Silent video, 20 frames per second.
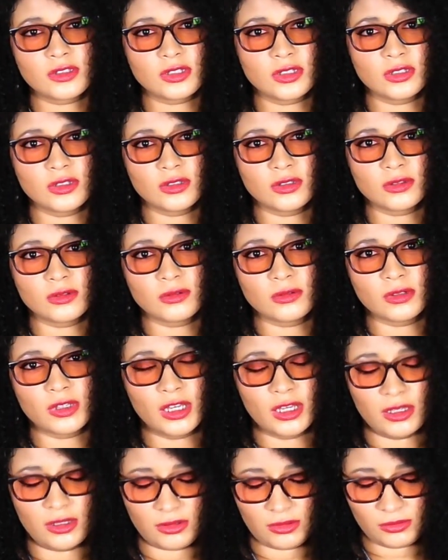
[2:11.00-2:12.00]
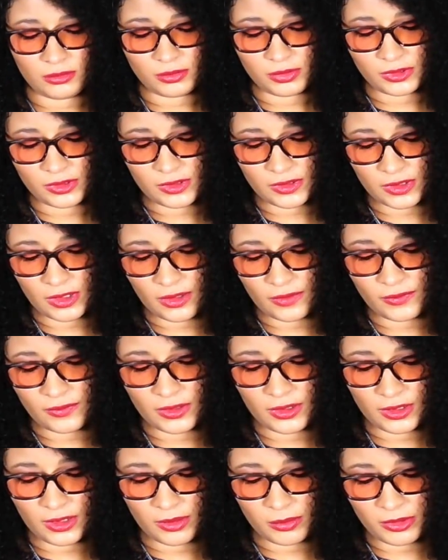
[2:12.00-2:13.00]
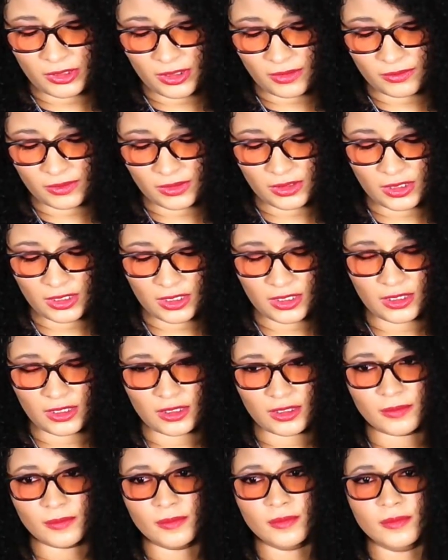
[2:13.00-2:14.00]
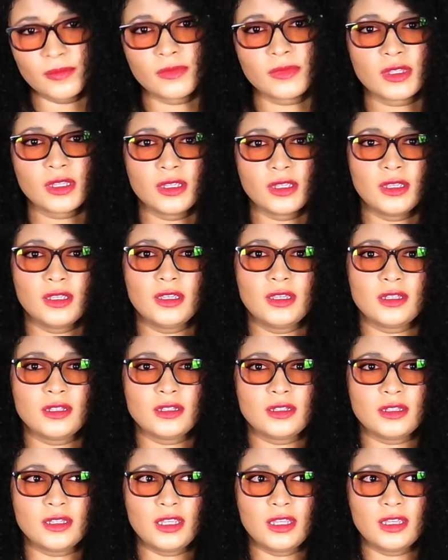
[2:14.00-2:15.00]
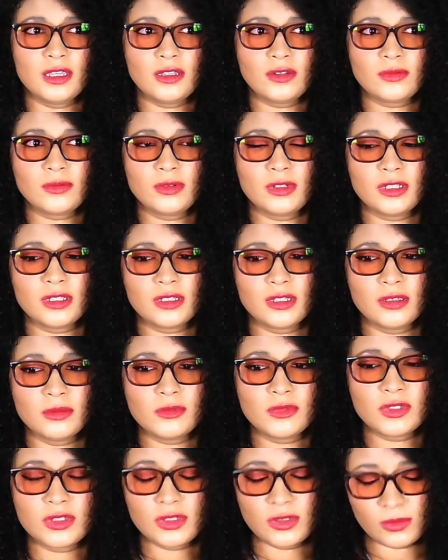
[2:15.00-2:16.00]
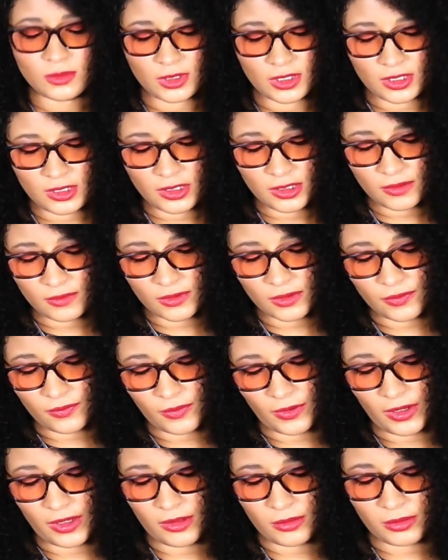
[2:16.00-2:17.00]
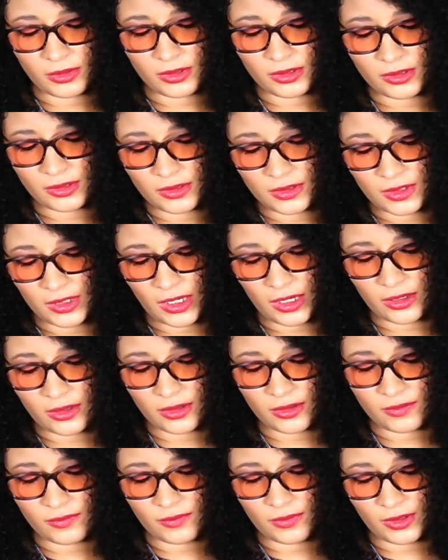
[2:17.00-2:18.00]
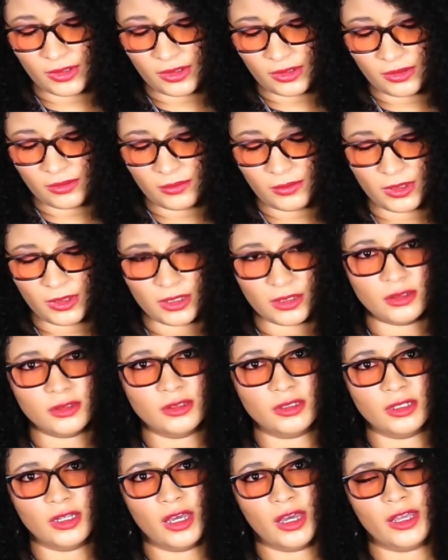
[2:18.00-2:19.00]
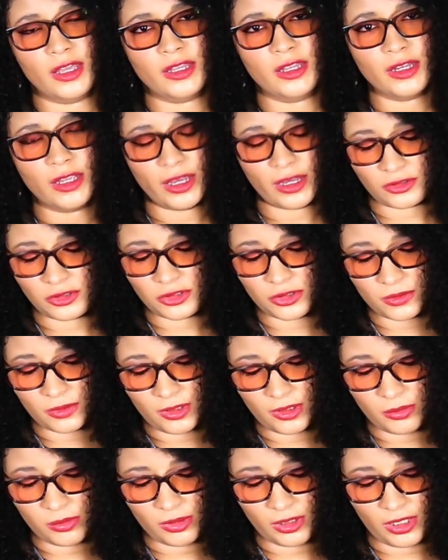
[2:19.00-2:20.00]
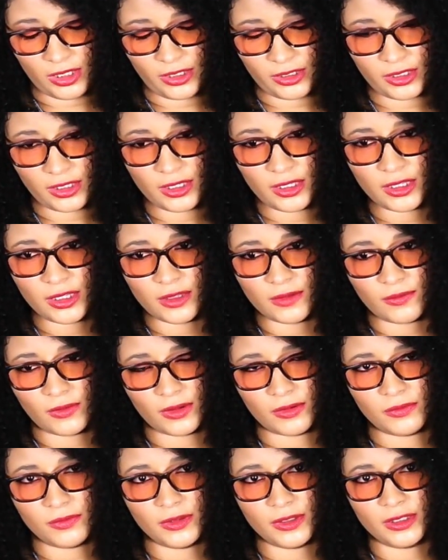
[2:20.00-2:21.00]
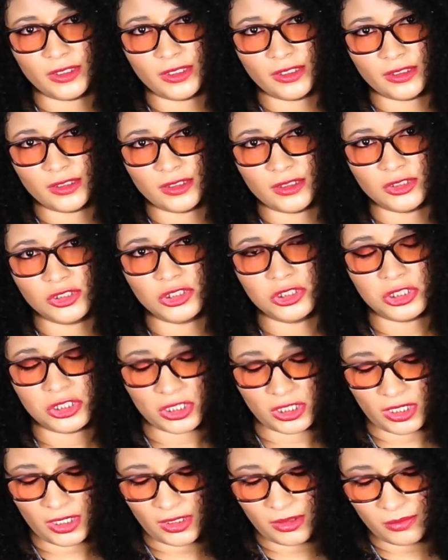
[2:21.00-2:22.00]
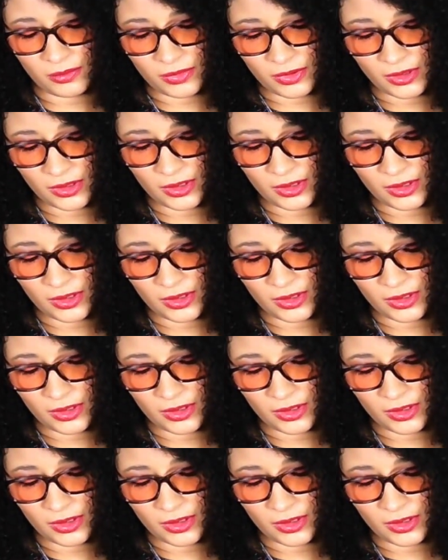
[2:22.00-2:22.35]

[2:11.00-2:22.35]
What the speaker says: to help soften it up and everything. And when it comes to any of the fibers, I could very well not actually block it if I feel like the shape